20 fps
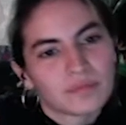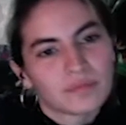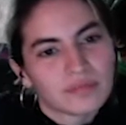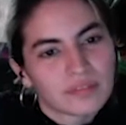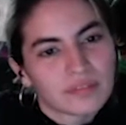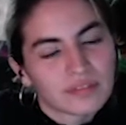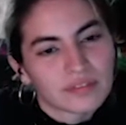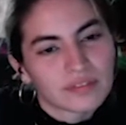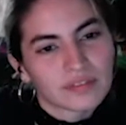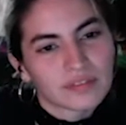
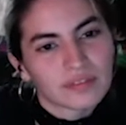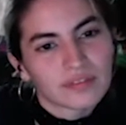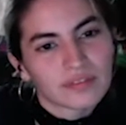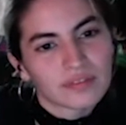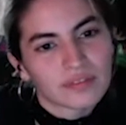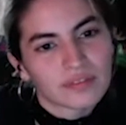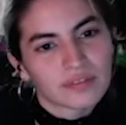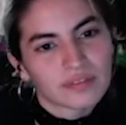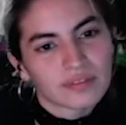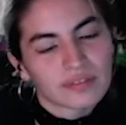
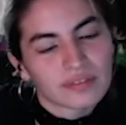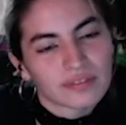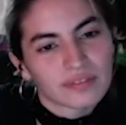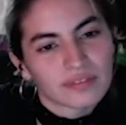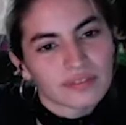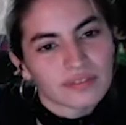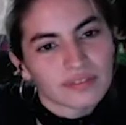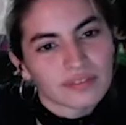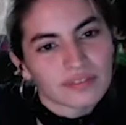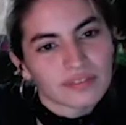
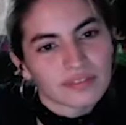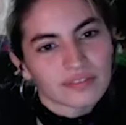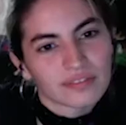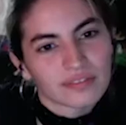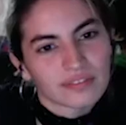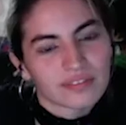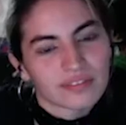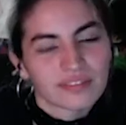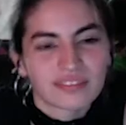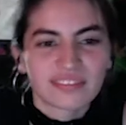
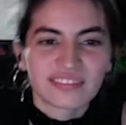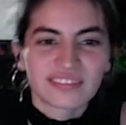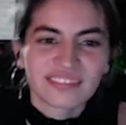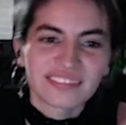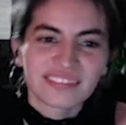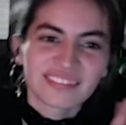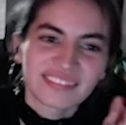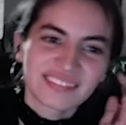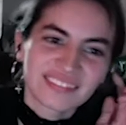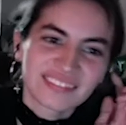
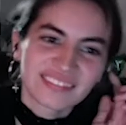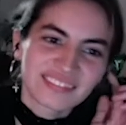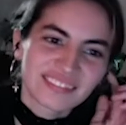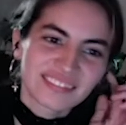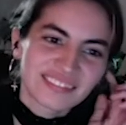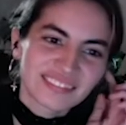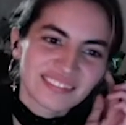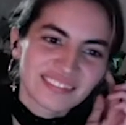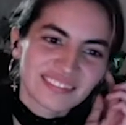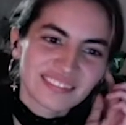
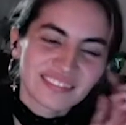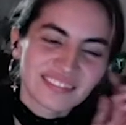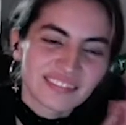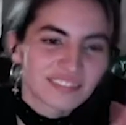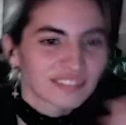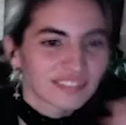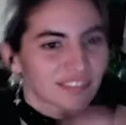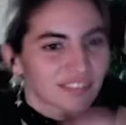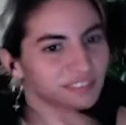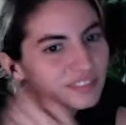
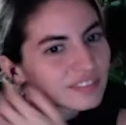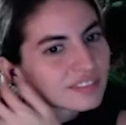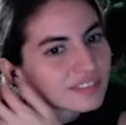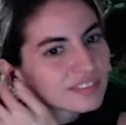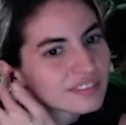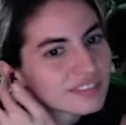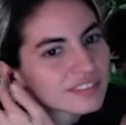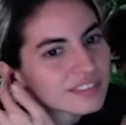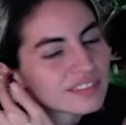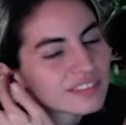
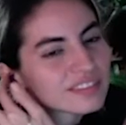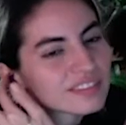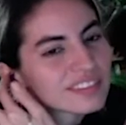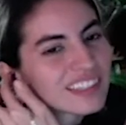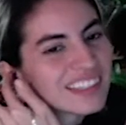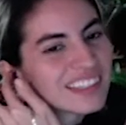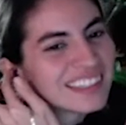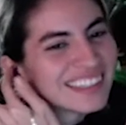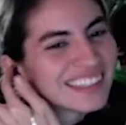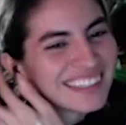
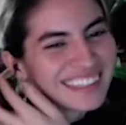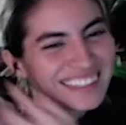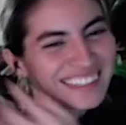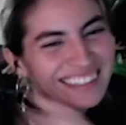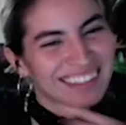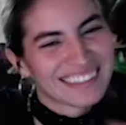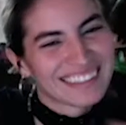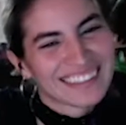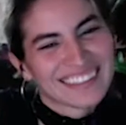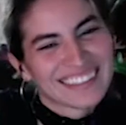
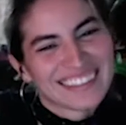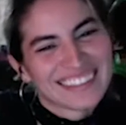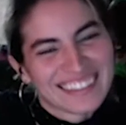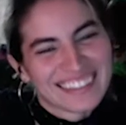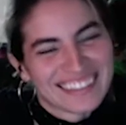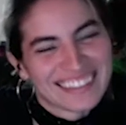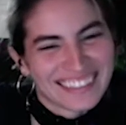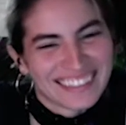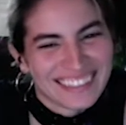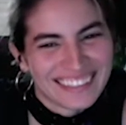
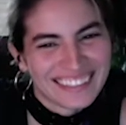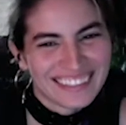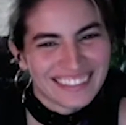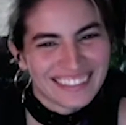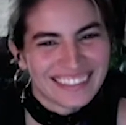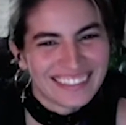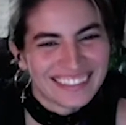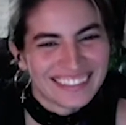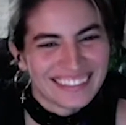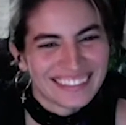
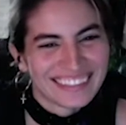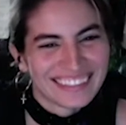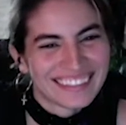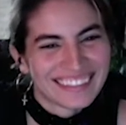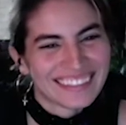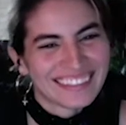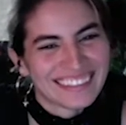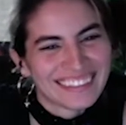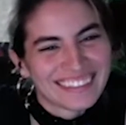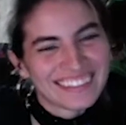
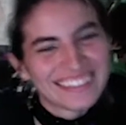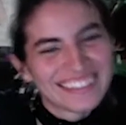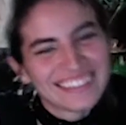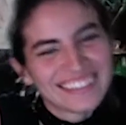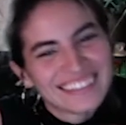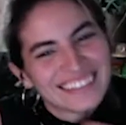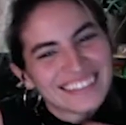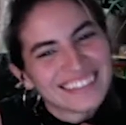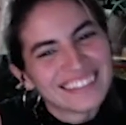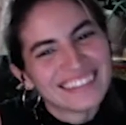
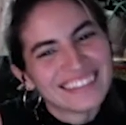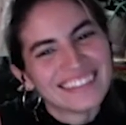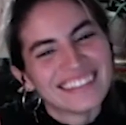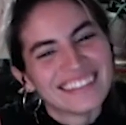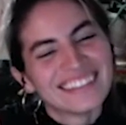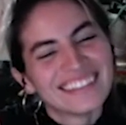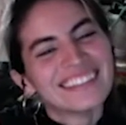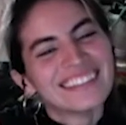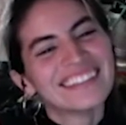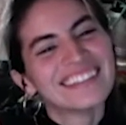
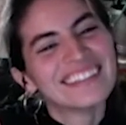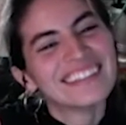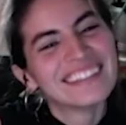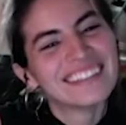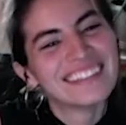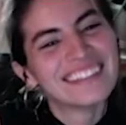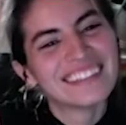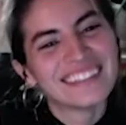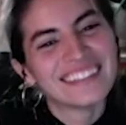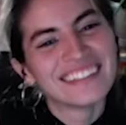This person isn't speaking.